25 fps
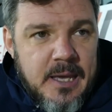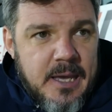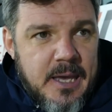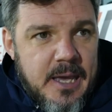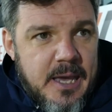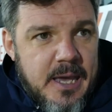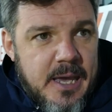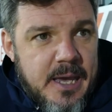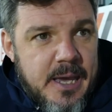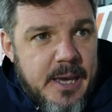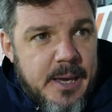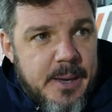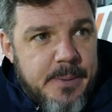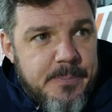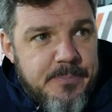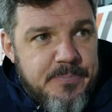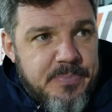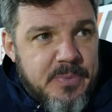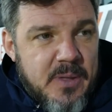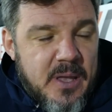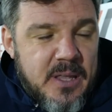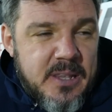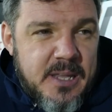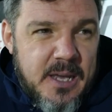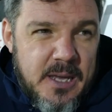
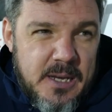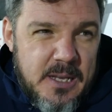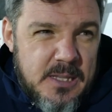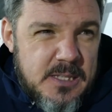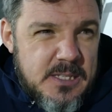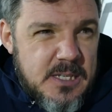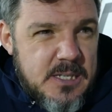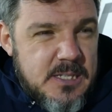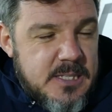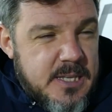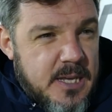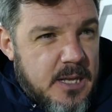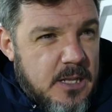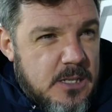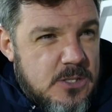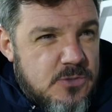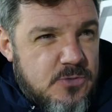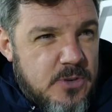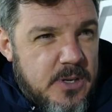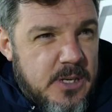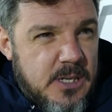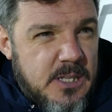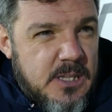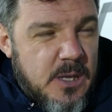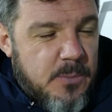and they're the
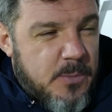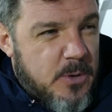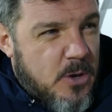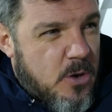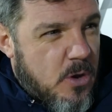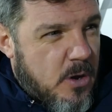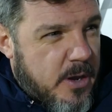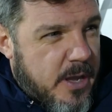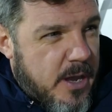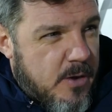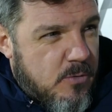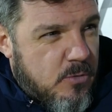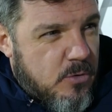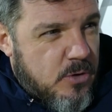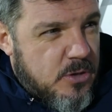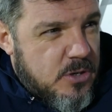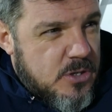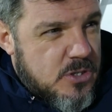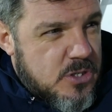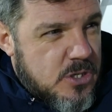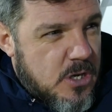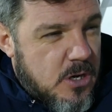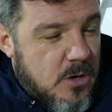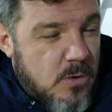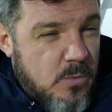details really that we've got to get
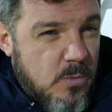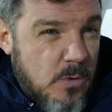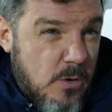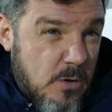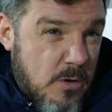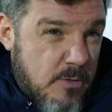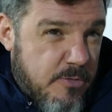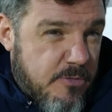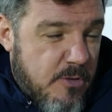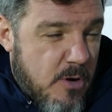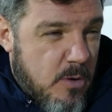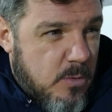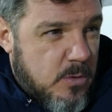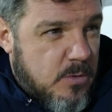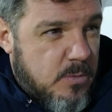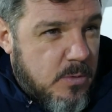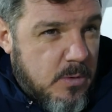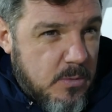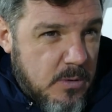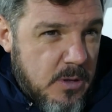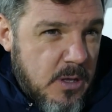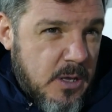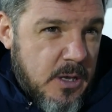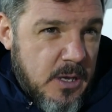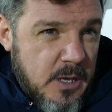right. So we're looking forward
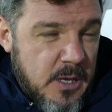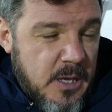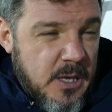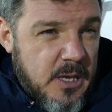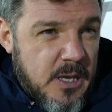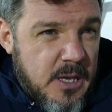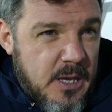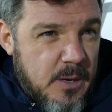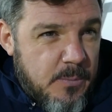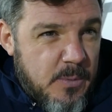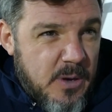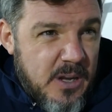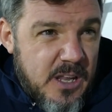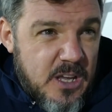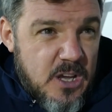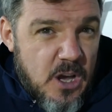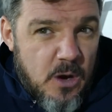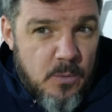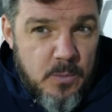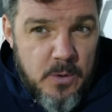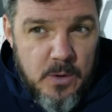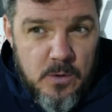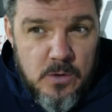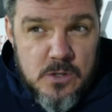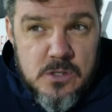to it. We'll lick
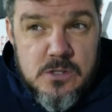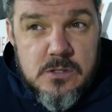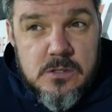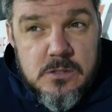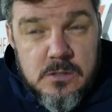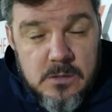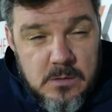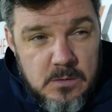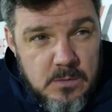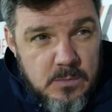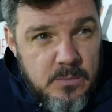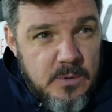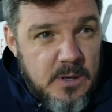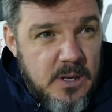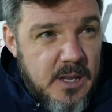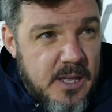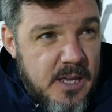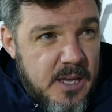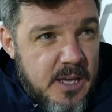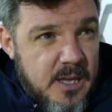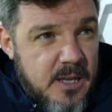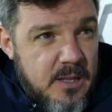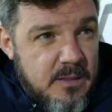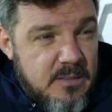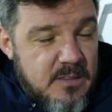our wounds.
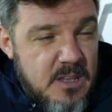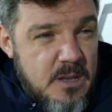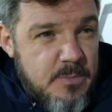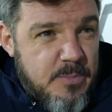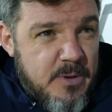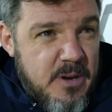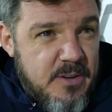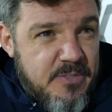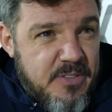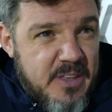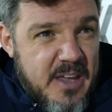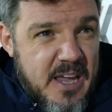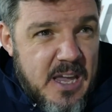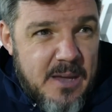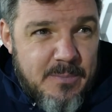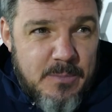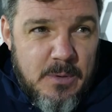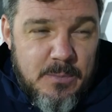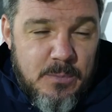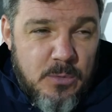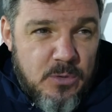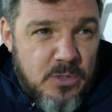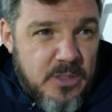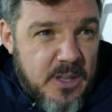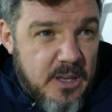We'll debrief the game
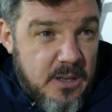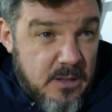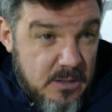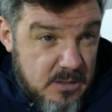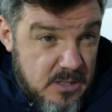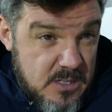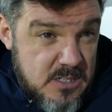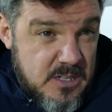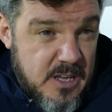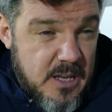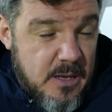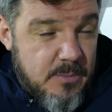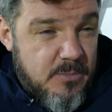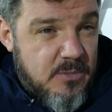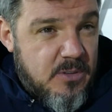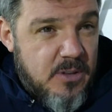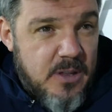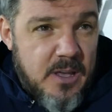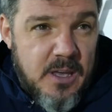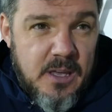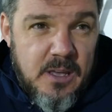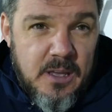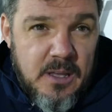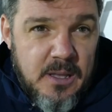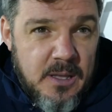on Monday, this game
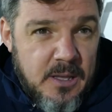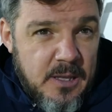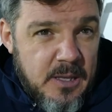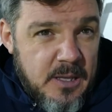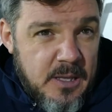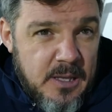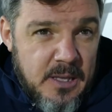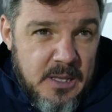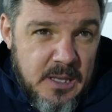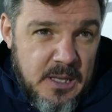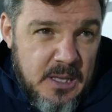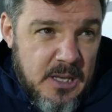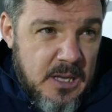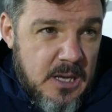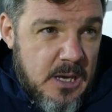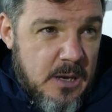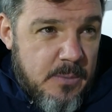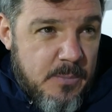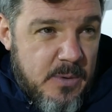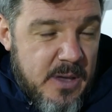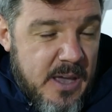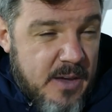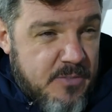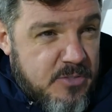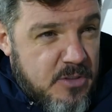today,
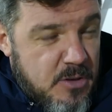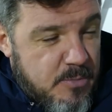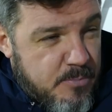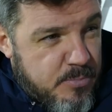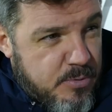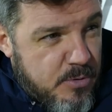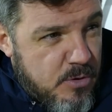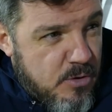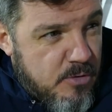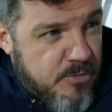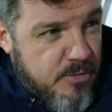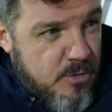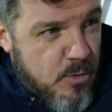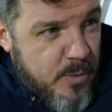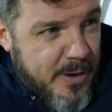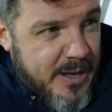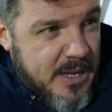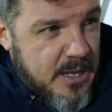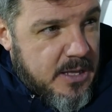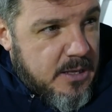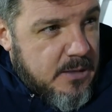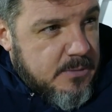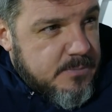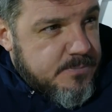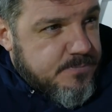and we have to improve
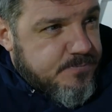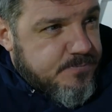quickly.